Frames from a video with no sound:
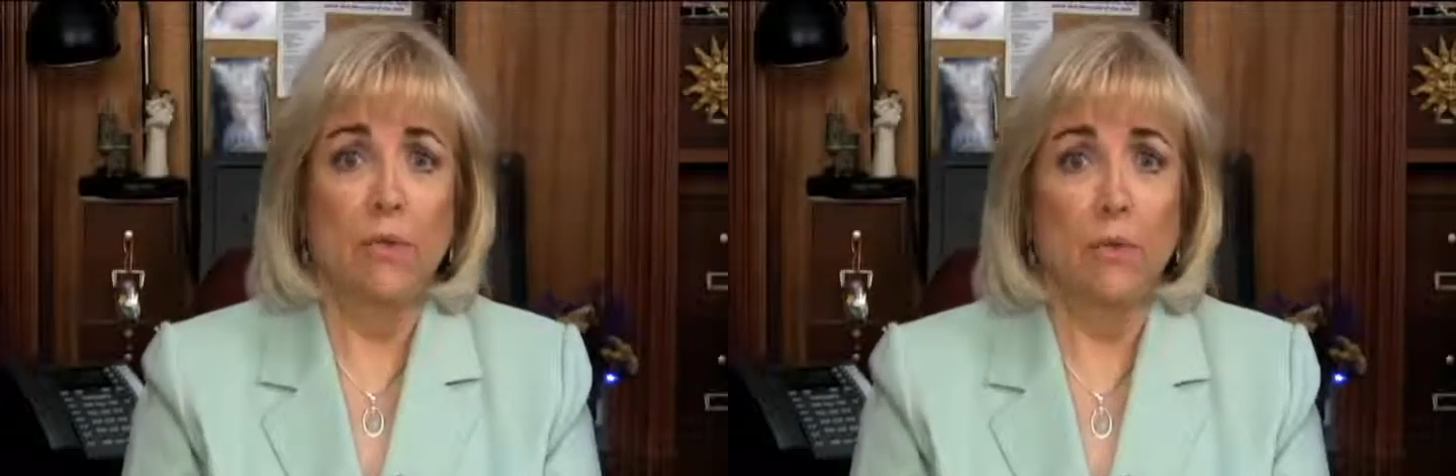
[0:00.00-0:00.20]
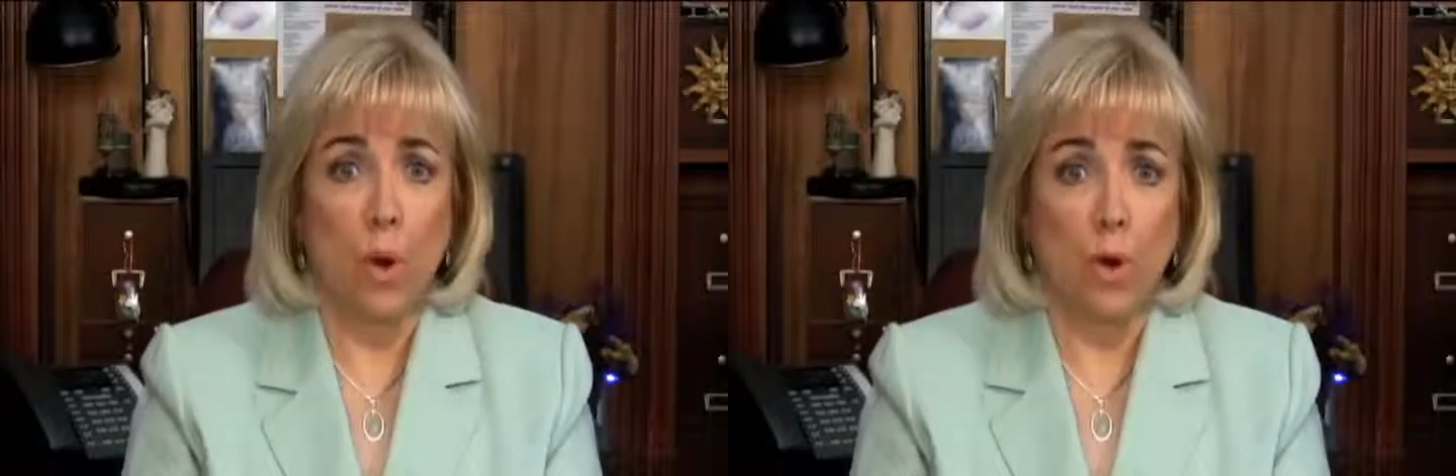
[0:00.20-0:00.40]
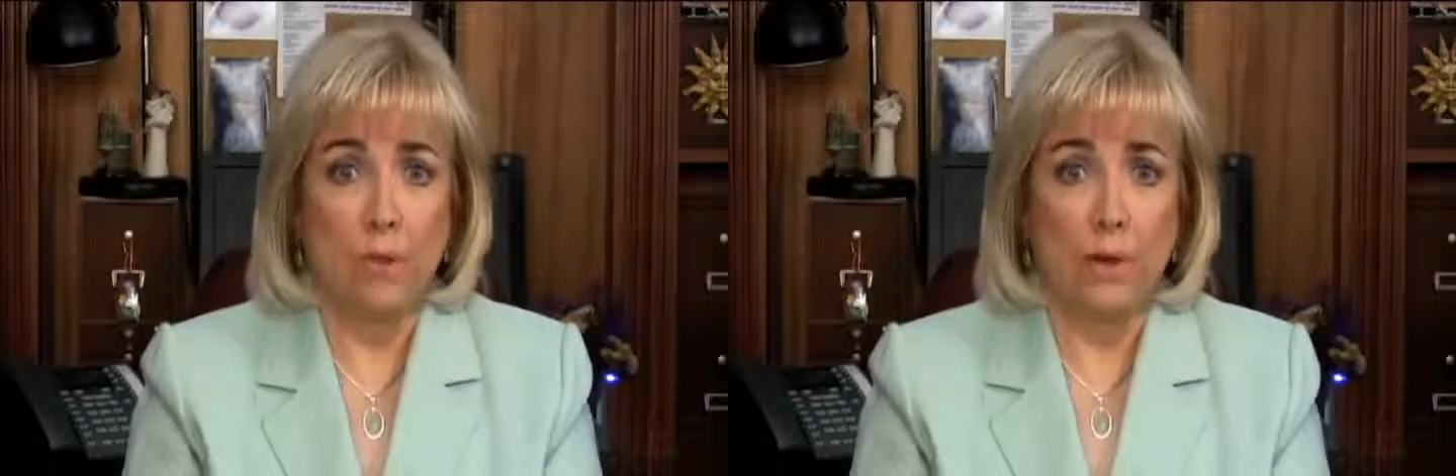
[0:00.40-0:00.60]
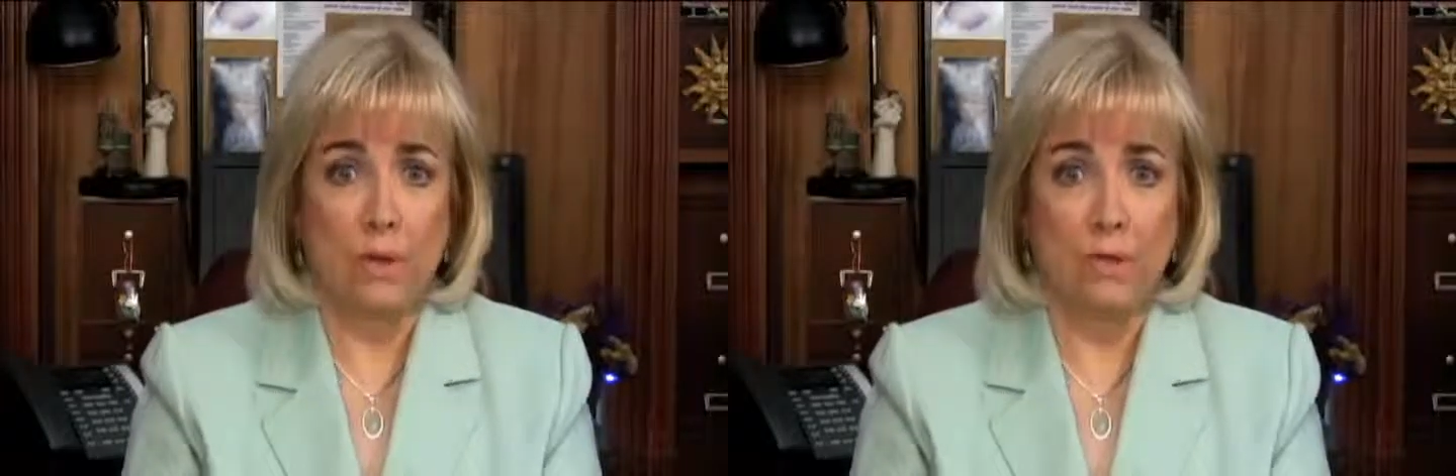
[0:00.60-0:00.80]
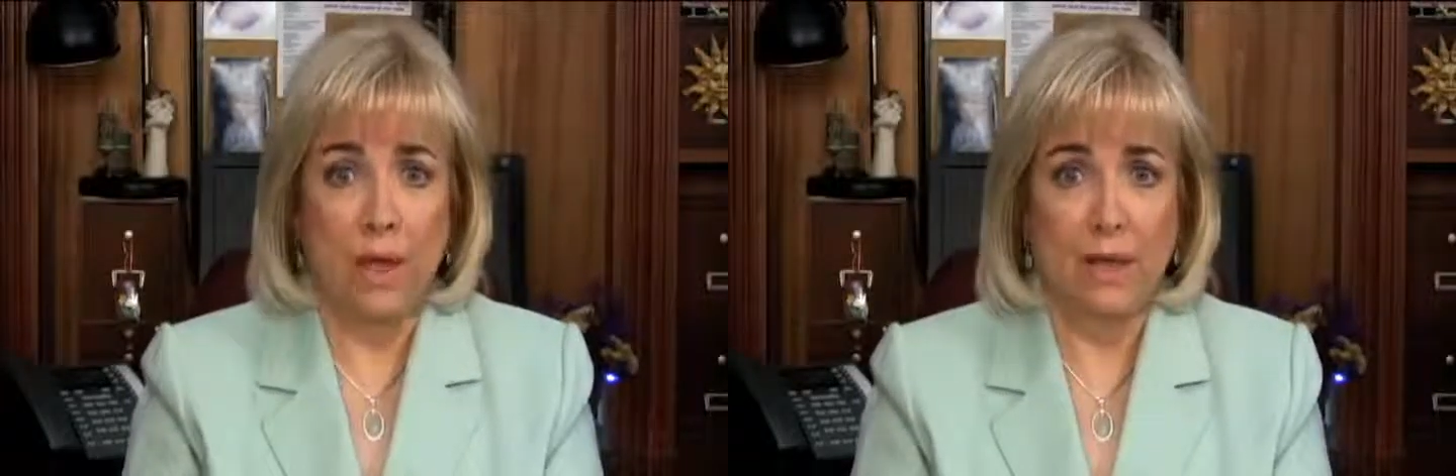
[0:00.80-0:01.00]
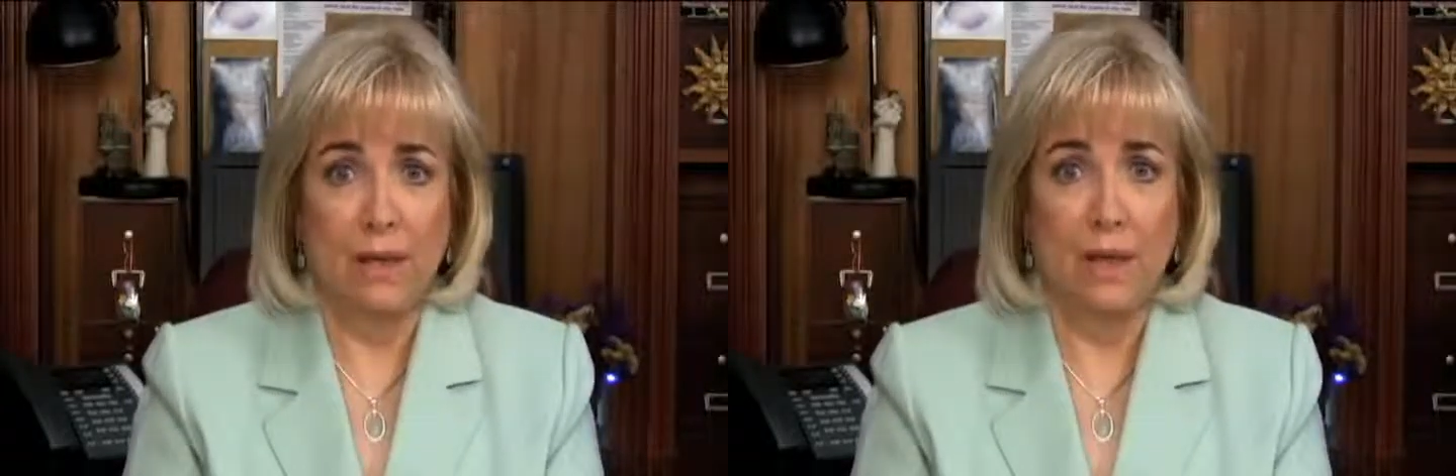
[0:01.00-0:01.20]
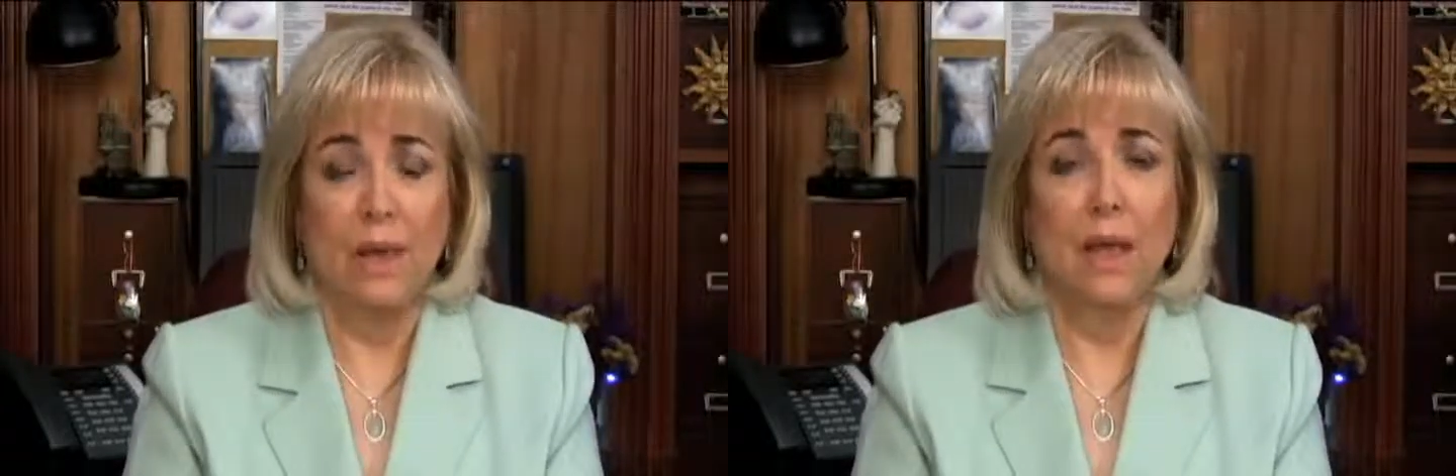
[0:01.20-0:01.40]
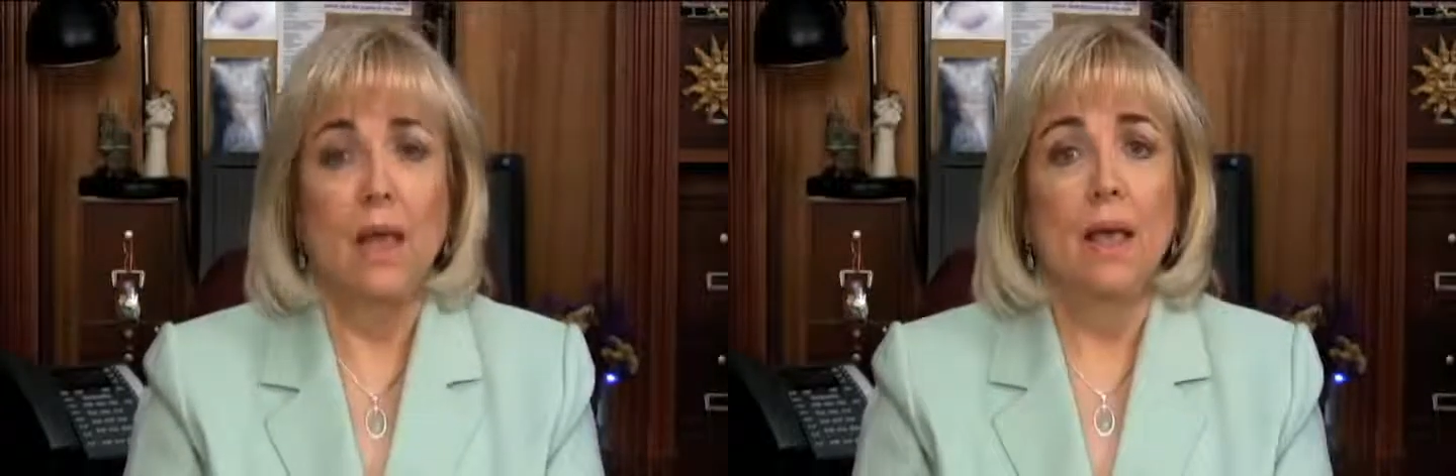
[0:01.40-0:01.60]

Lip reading: of Rotarix vaccine